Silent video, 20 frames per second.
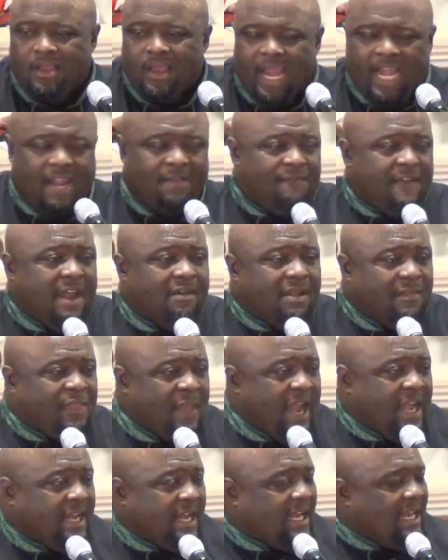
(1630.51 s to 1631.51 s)
And the very
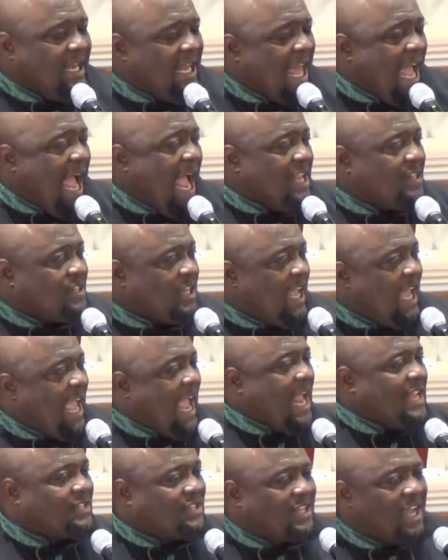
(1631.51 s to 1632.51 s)
thing that Elijah
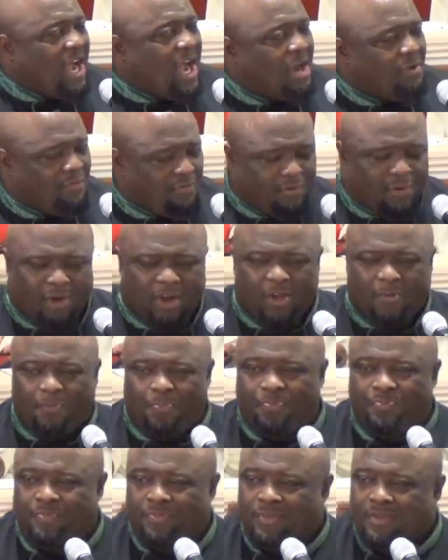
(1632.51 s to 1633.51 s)
asked God for,
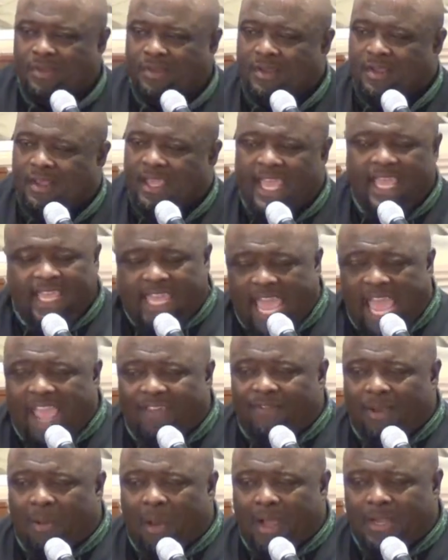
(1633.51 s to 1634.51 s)
he
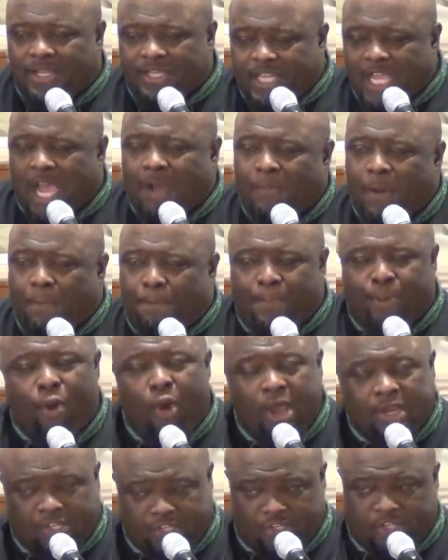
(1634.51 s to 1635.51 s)
gave him a double
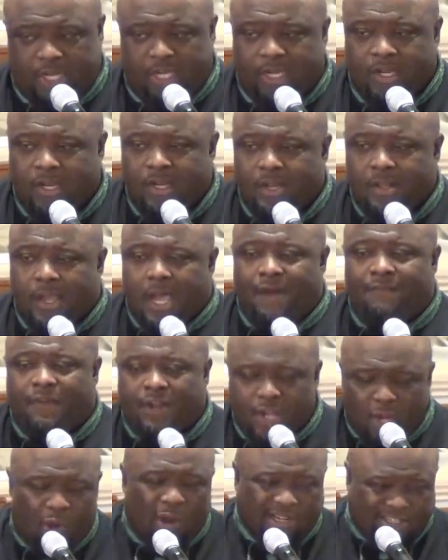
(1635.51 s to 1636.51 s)
portion
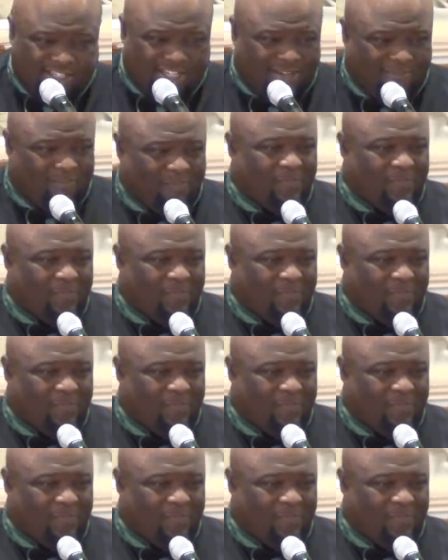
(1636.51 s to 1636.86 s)
of anointing.